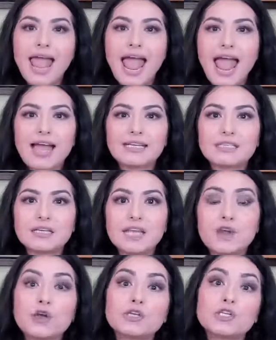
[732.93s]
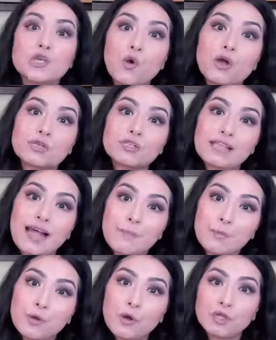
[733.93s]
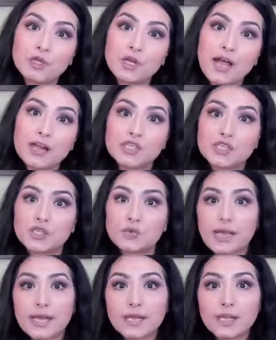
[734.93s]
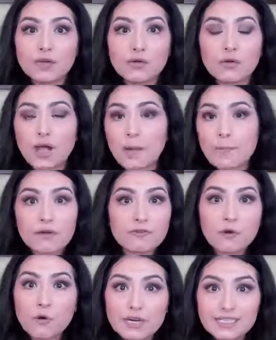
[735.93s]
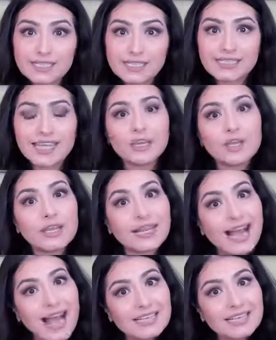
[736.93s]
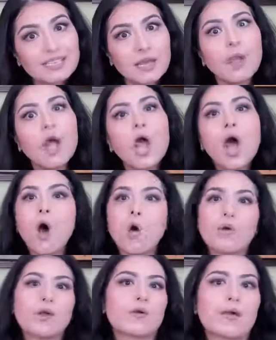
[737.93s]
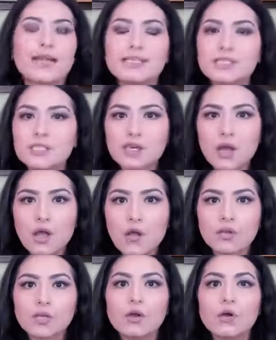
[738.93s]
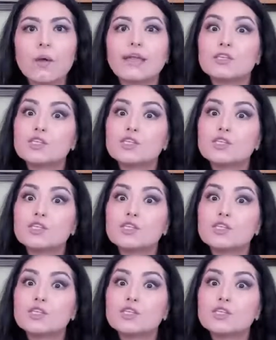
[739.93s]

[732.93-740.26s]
And in order to go into that pool, you got to do a couple of courses. And you can ask them, oh, great to know. You know what?